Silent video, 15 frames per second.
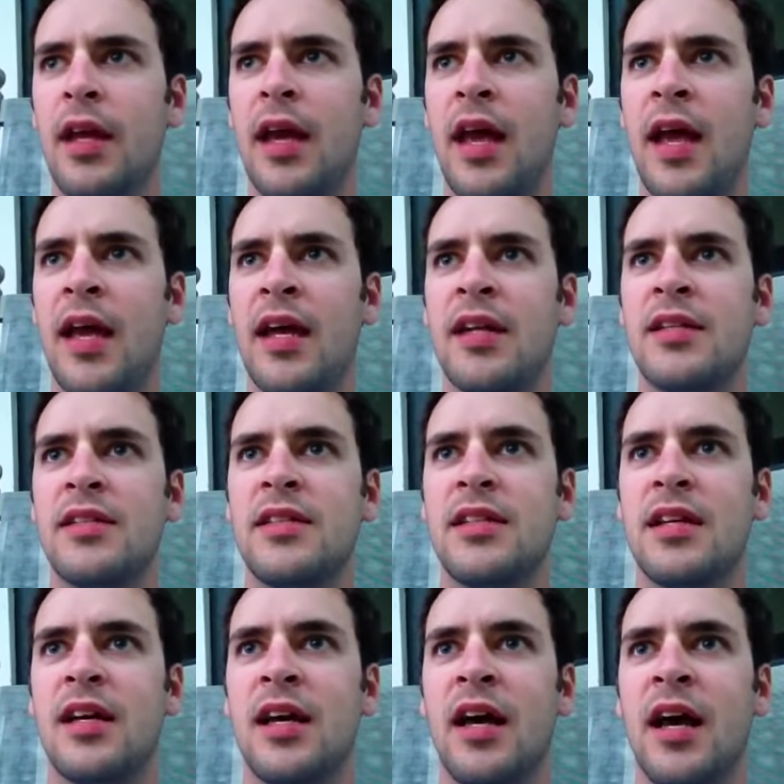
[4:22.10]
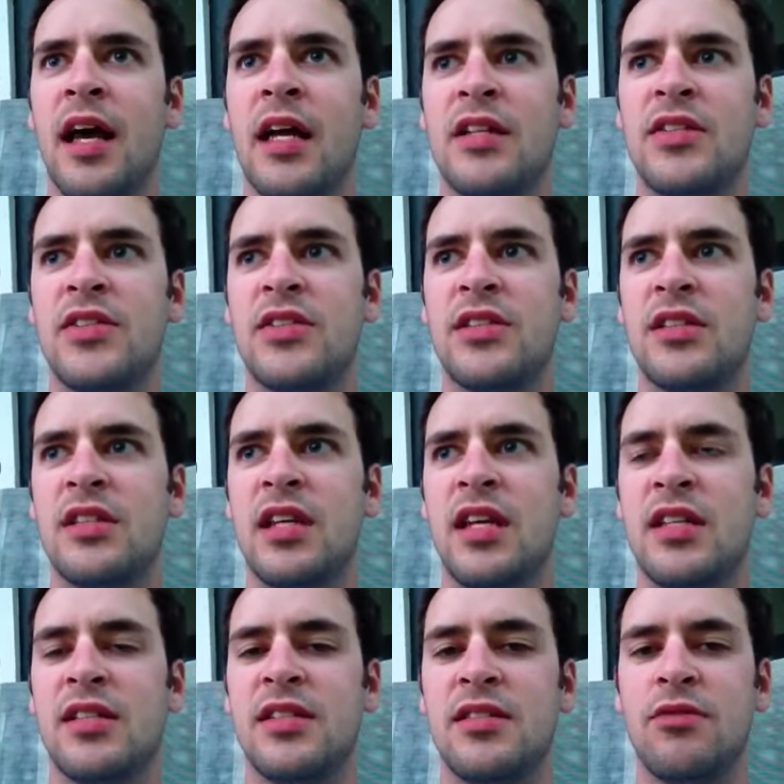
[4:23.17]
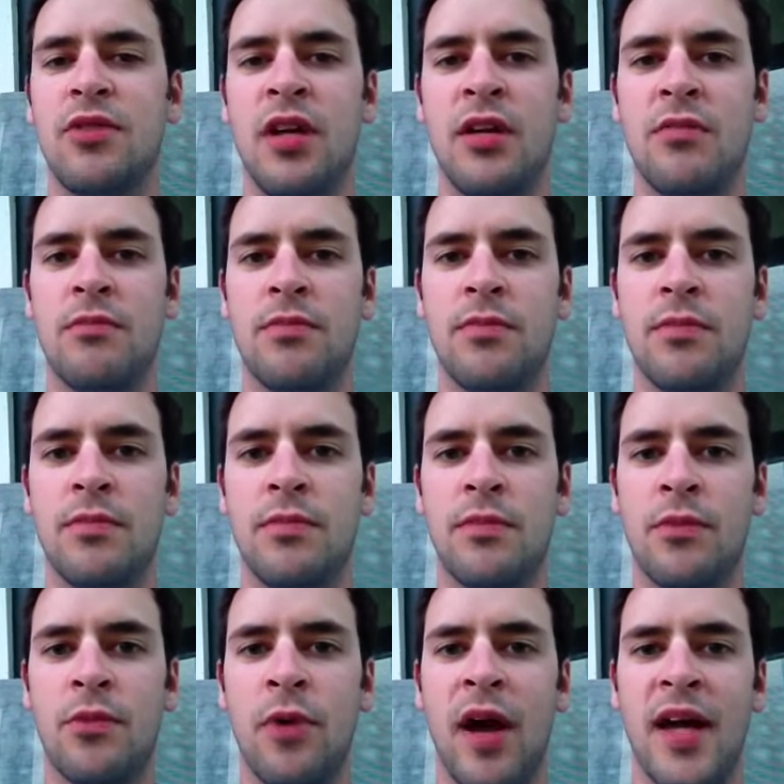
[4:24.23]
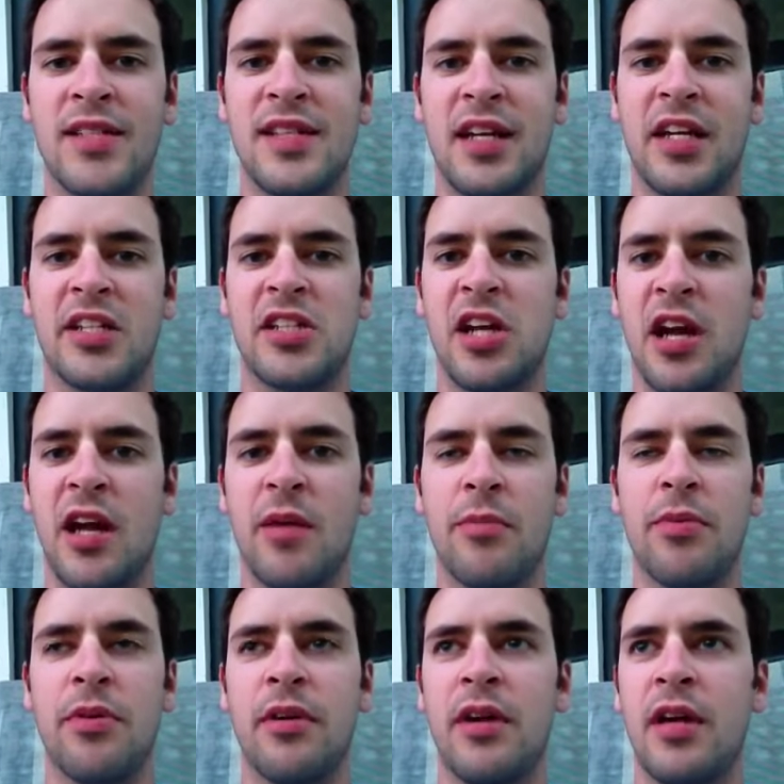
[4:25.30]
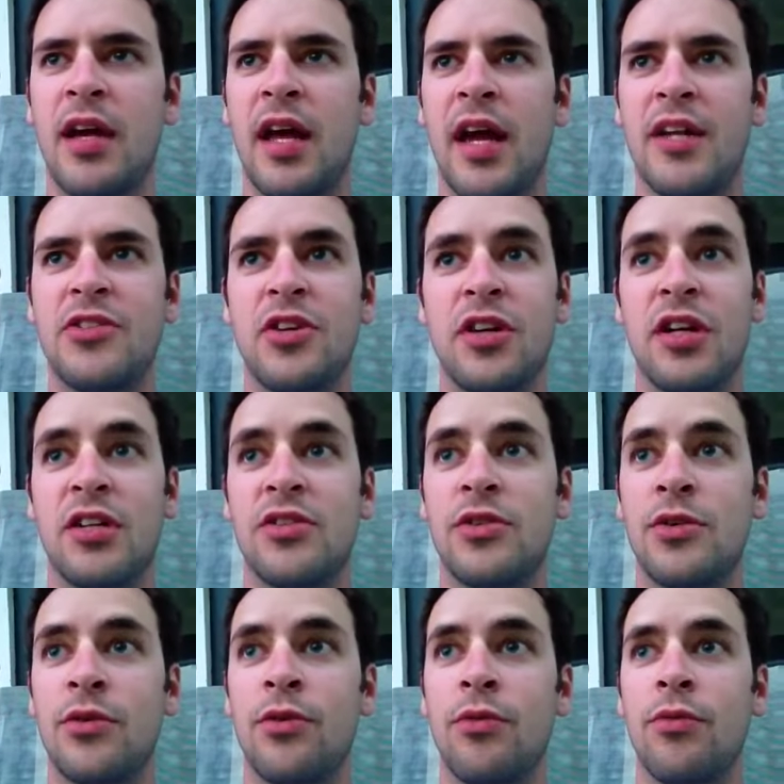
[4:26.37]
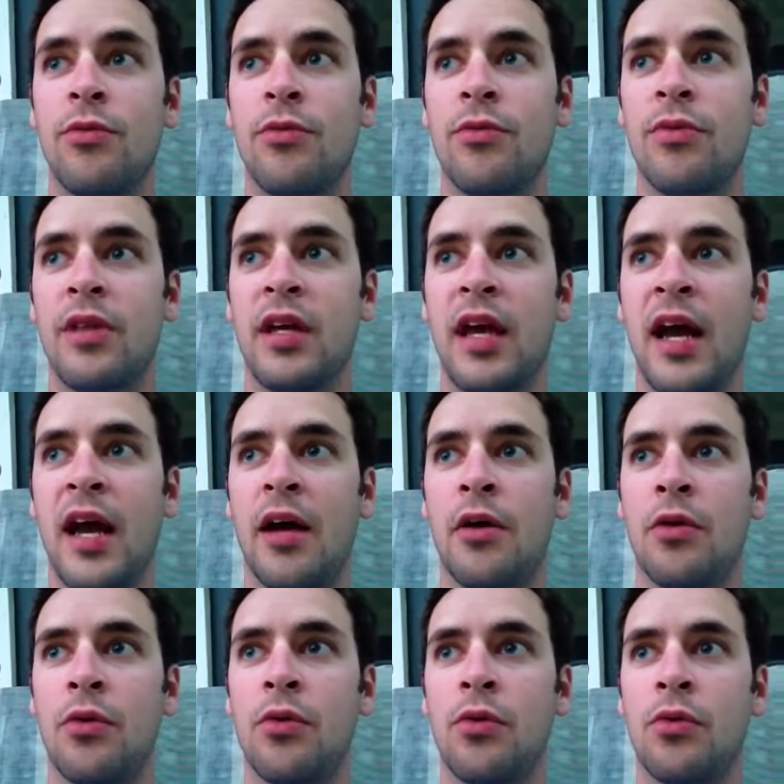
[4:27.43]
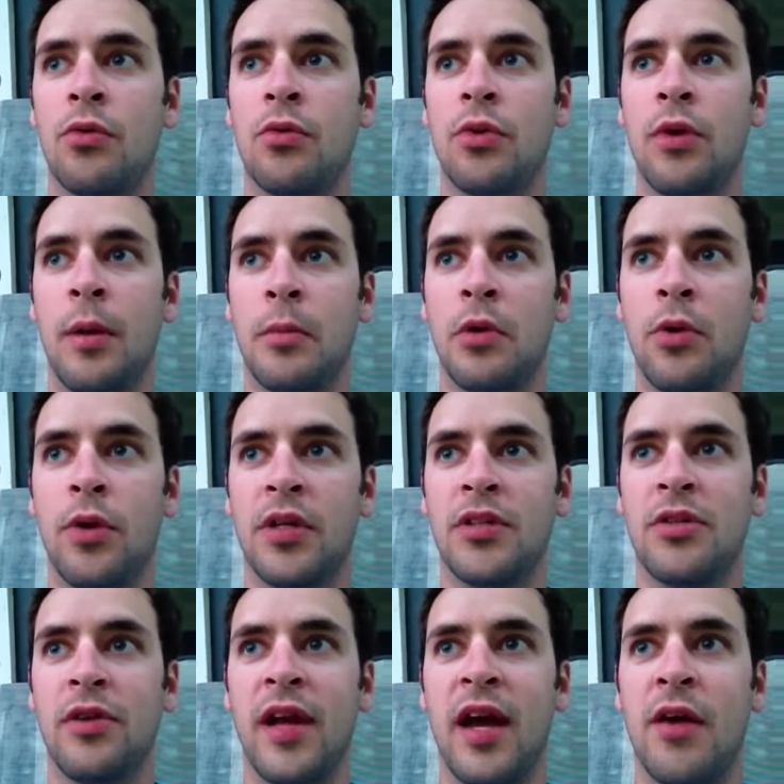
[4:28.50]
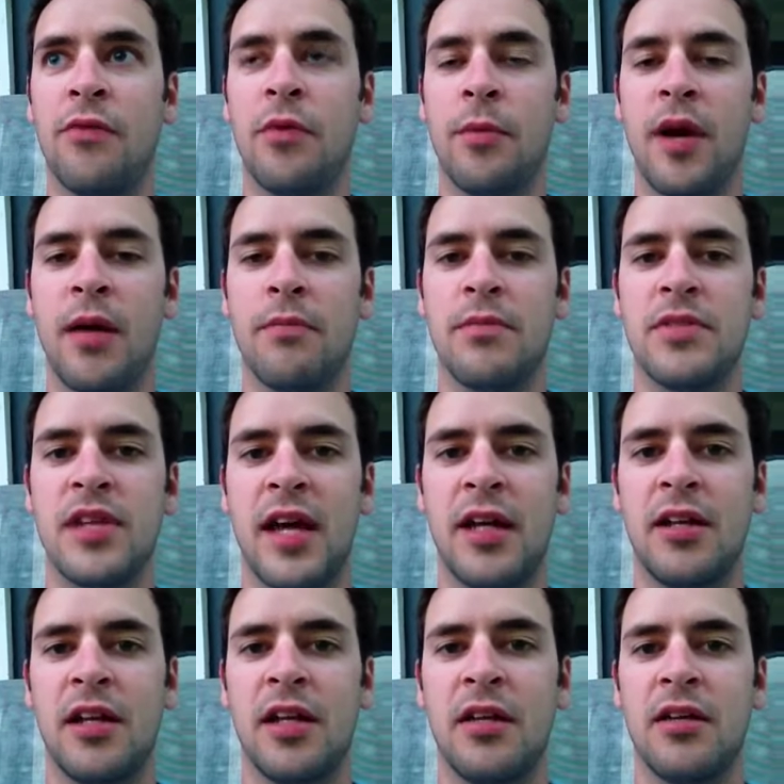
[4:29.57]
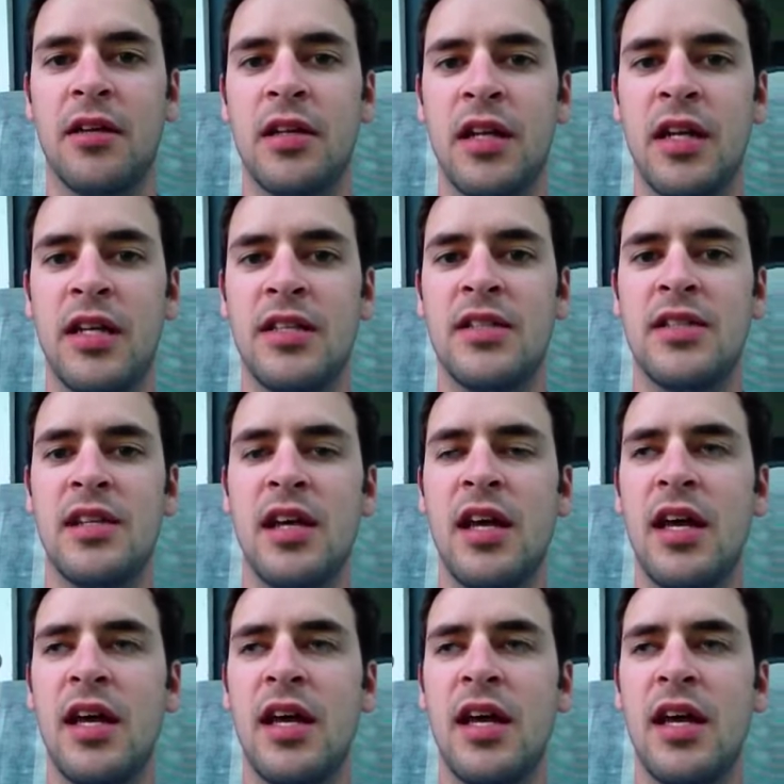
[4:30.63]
and it rides like a champ. And I took it to the guy who I'm going to now for my cycling needs,